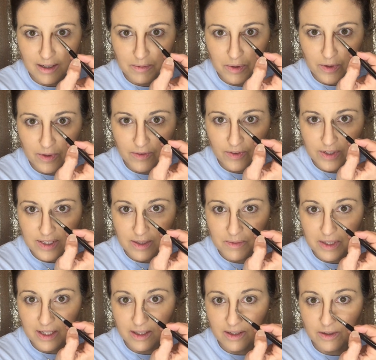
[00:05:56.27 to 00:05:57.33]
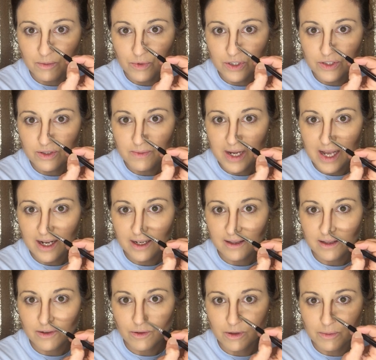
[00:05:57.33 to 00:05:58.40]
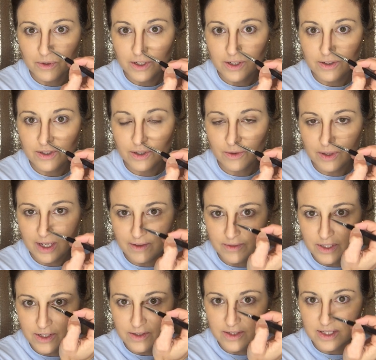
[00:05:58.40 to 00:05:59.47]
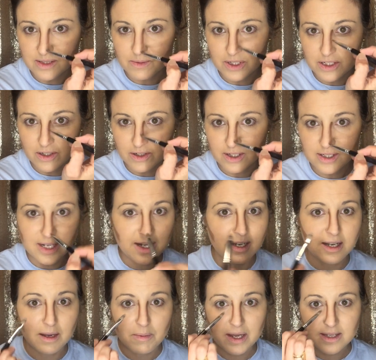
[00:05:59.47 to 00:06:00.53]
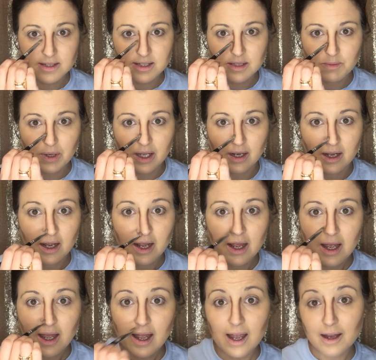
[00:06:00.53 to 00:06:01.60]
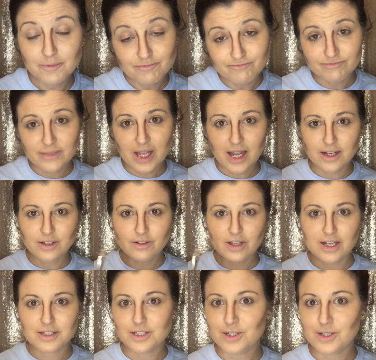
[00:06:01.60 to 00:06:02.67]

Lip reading: I'm going for something a little more dramatic than normal. You don't have to use this much on a day-to-day basis, but I do like